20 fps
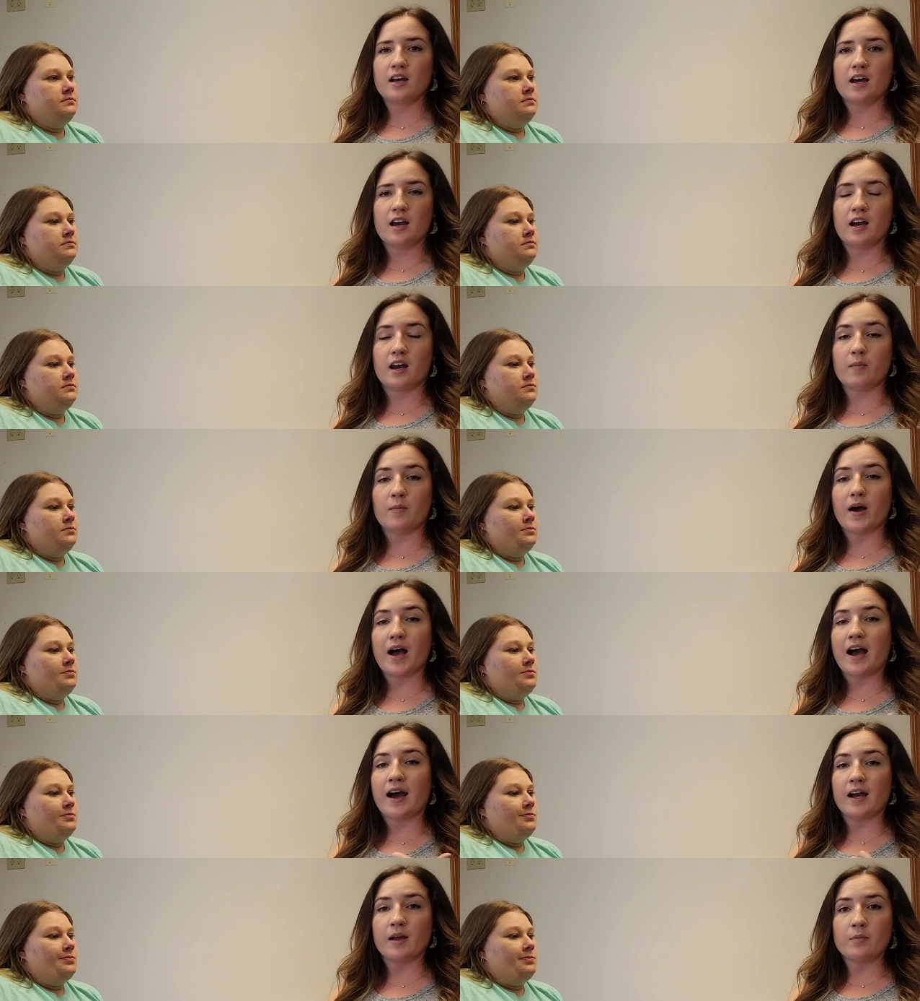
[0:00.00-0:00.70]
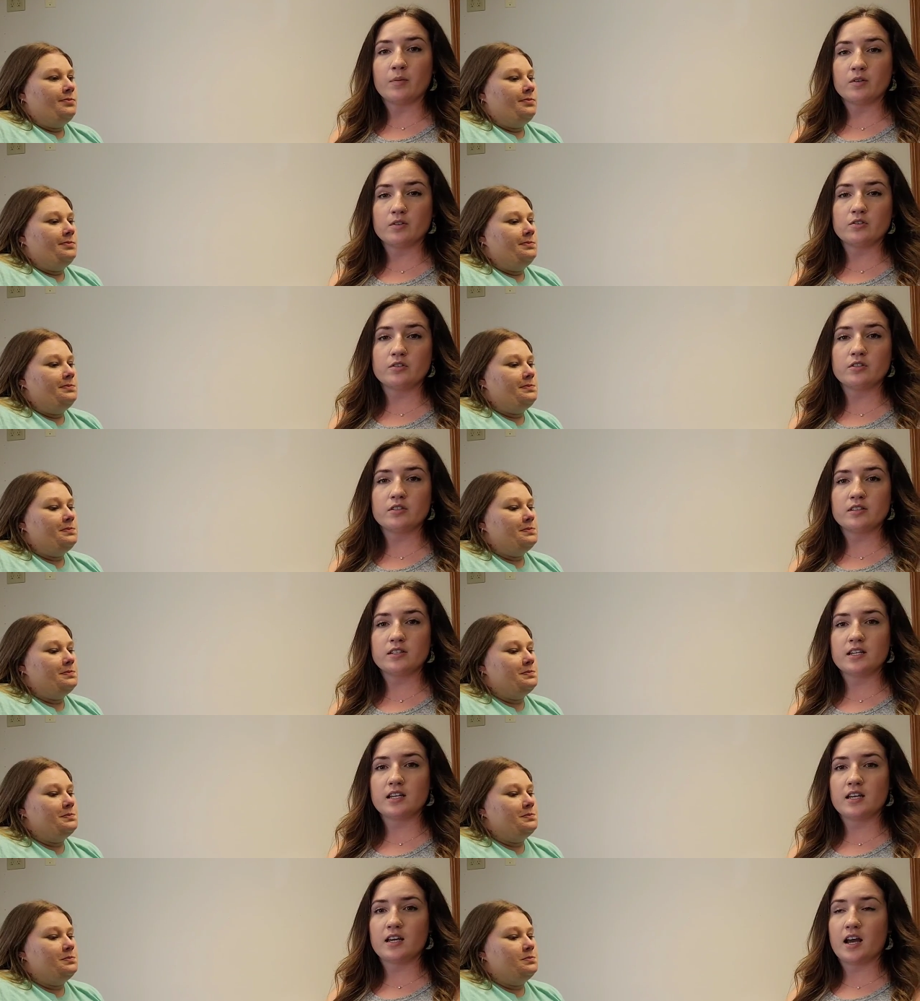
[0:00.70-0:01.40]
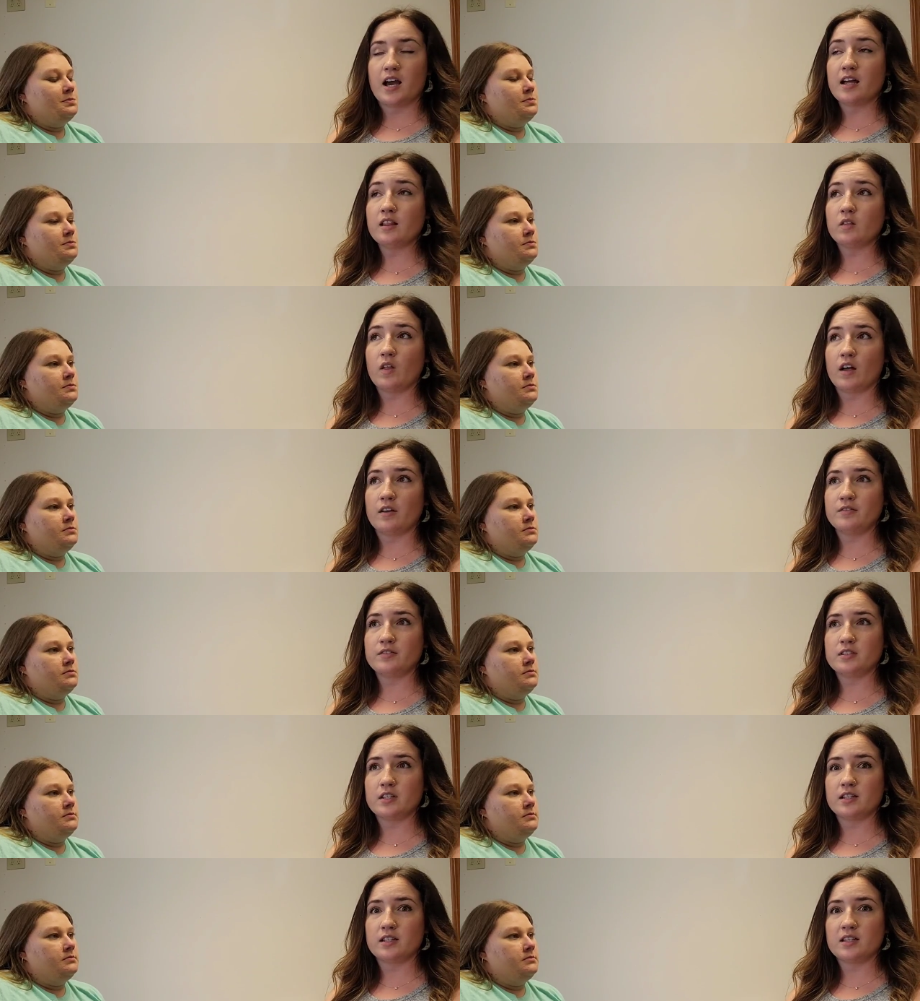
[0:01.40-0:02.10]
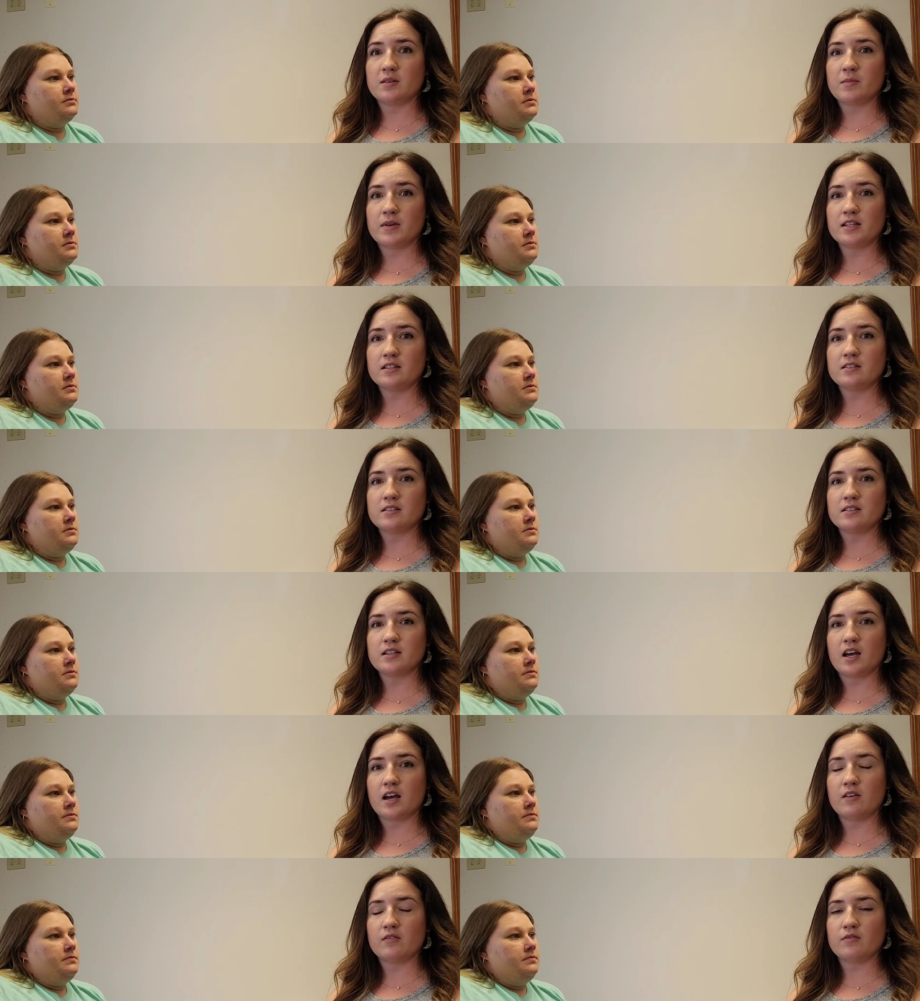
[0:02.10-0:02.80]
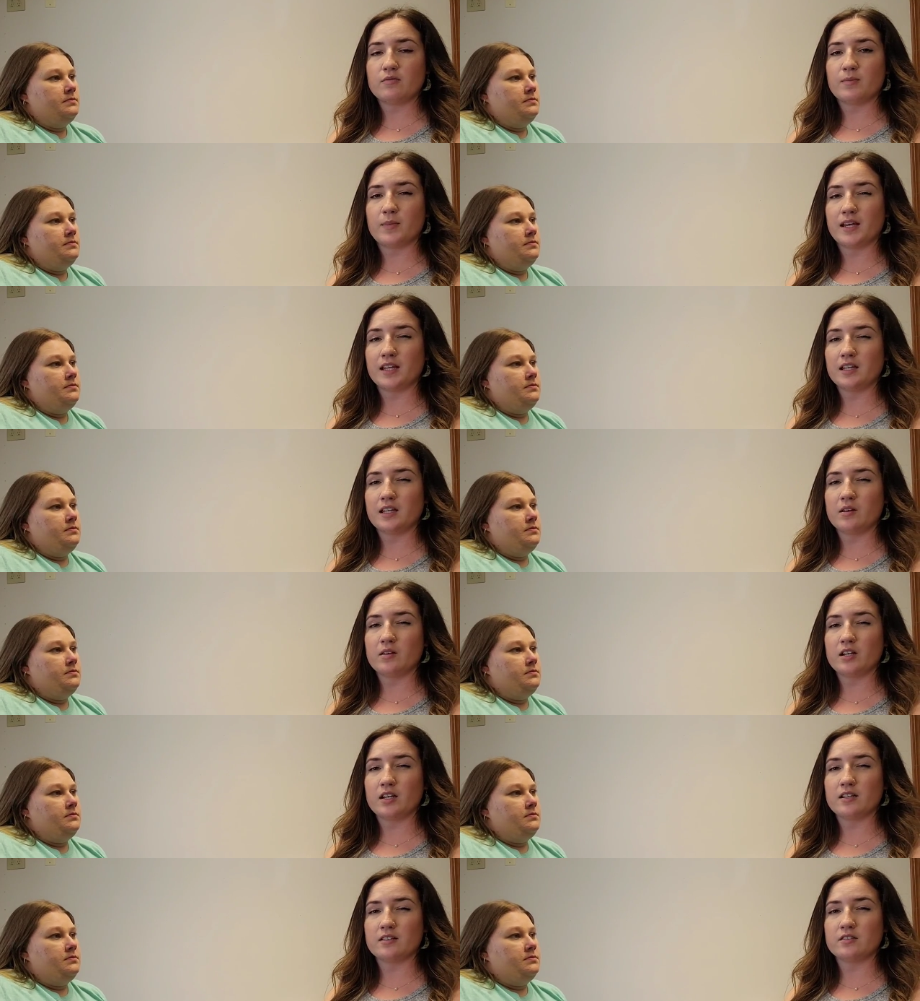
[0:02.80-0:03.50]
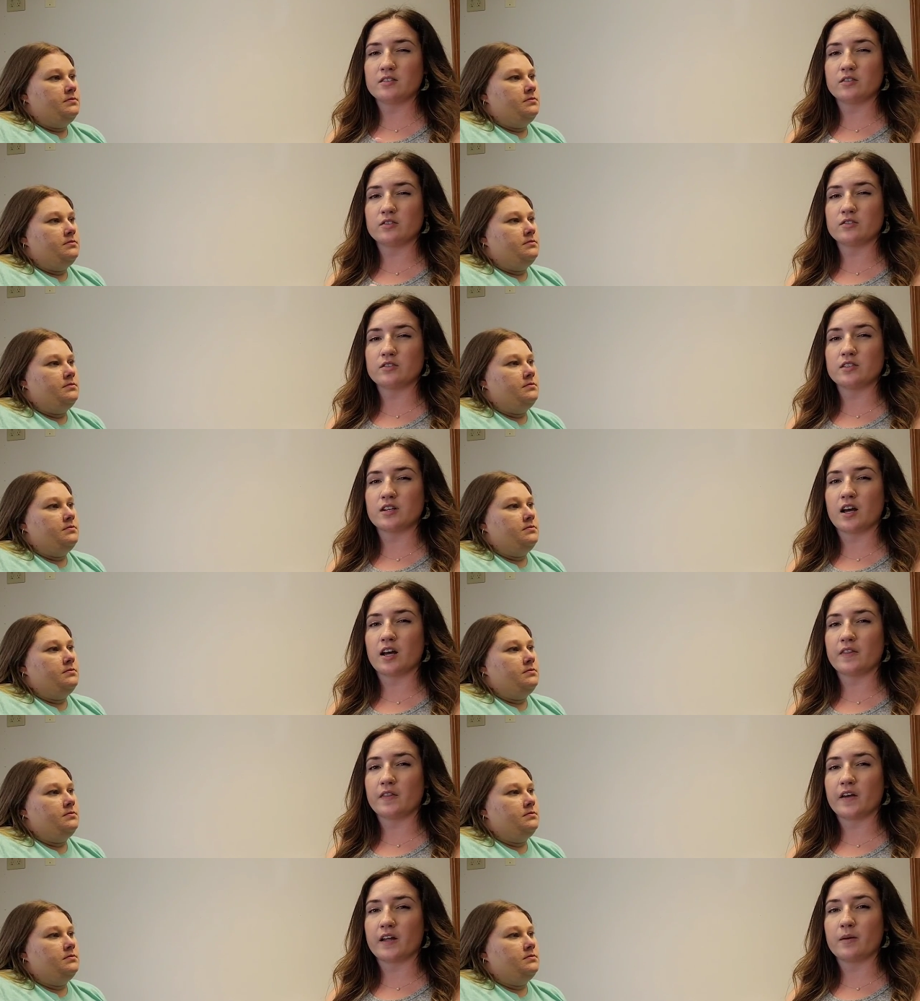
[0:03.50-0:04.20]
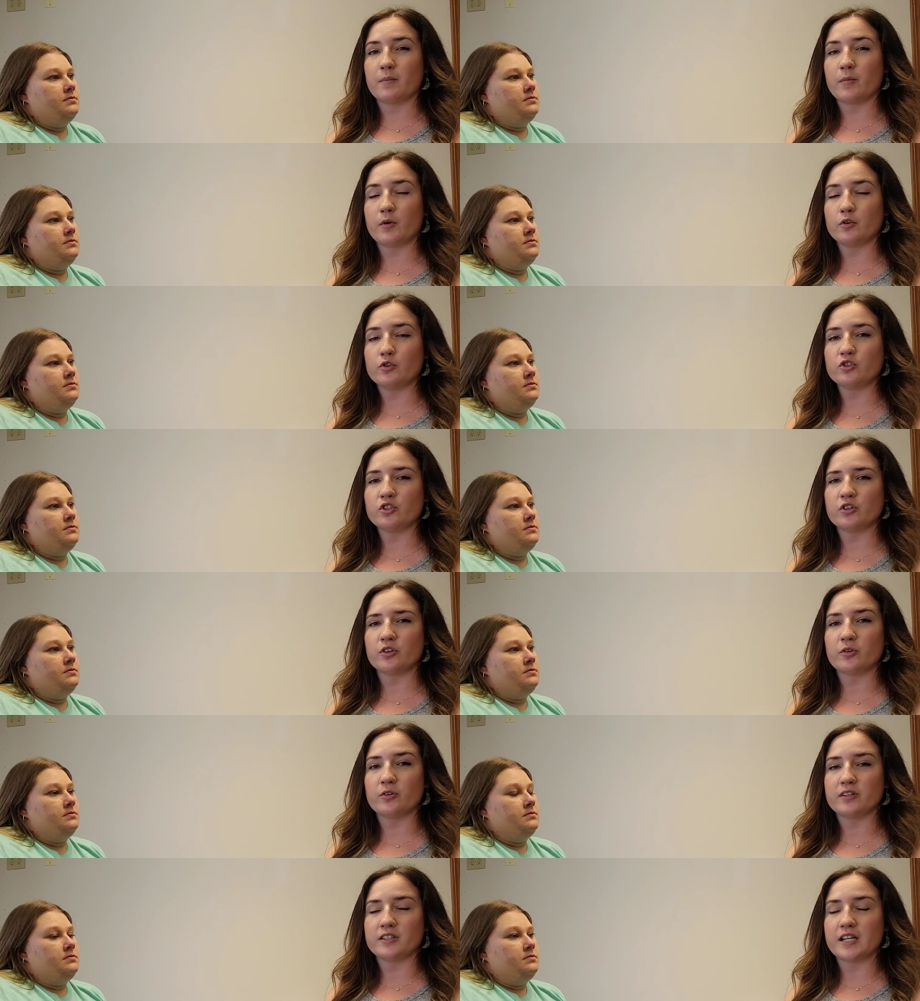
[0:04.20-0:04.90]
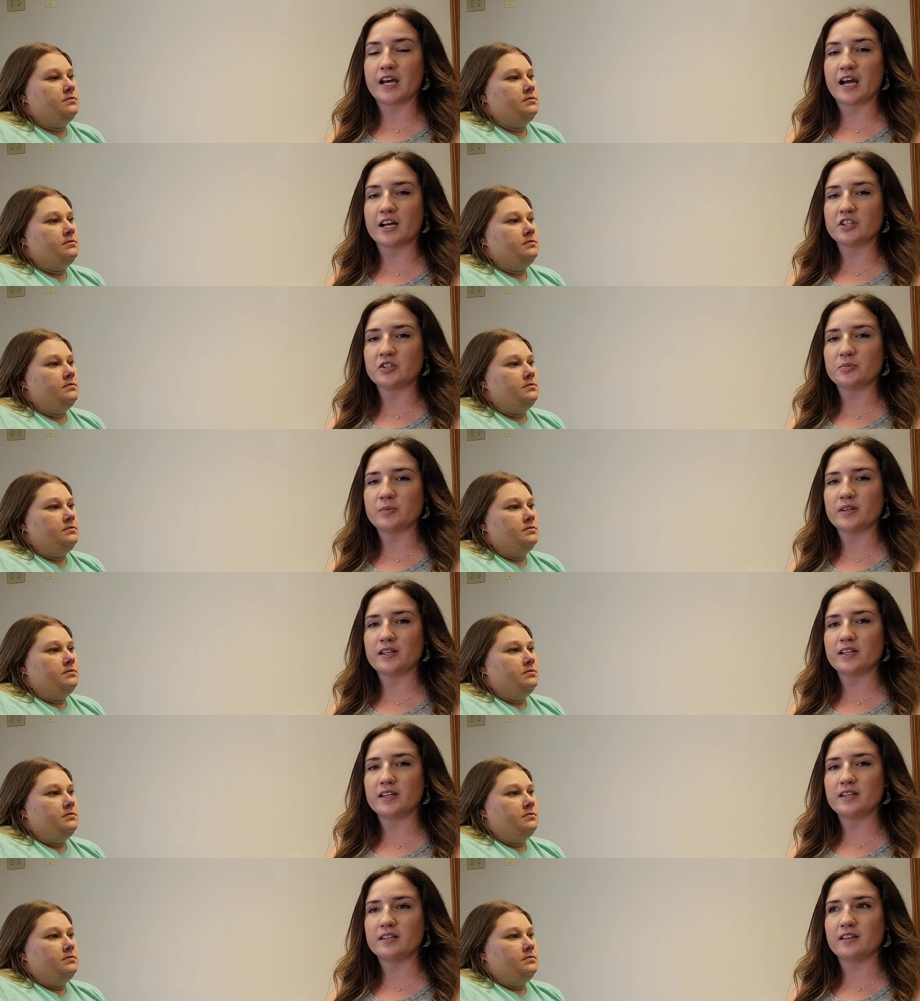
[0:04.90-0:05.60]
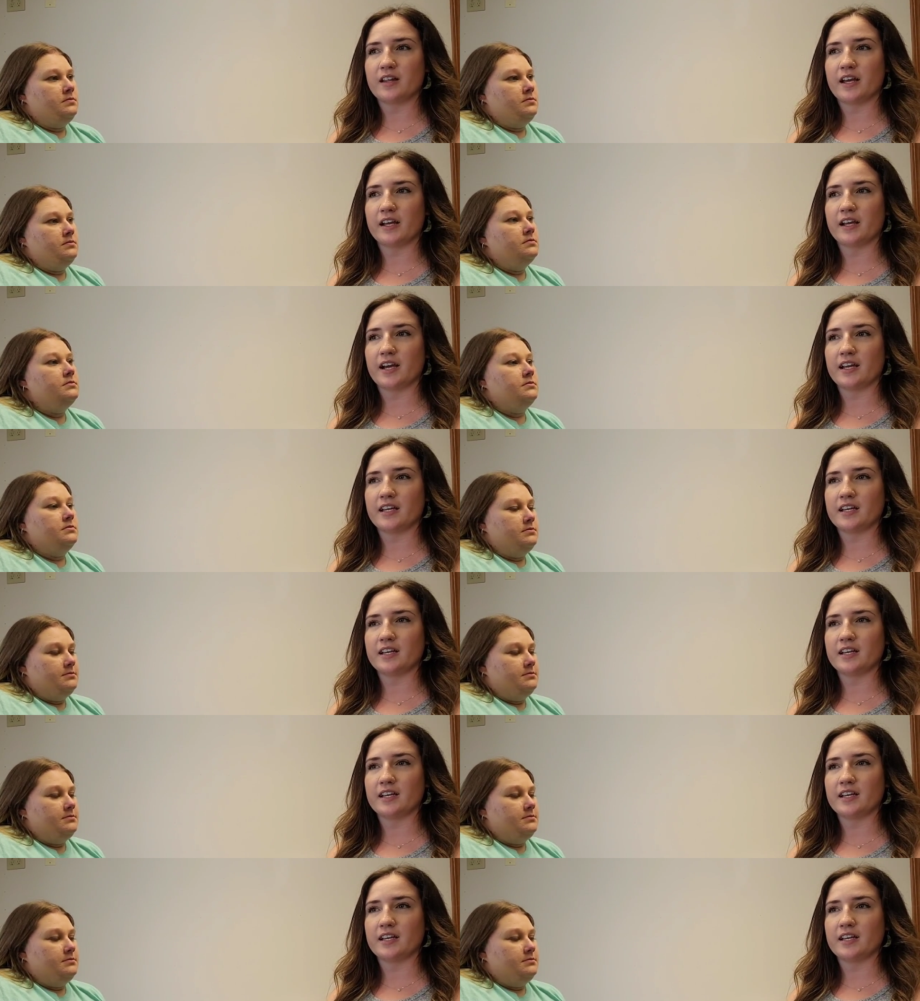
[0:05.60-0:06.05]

Speaker 1: Um, I personally, I love selling men's stuff mainly because there's not that emotional attachment. Like I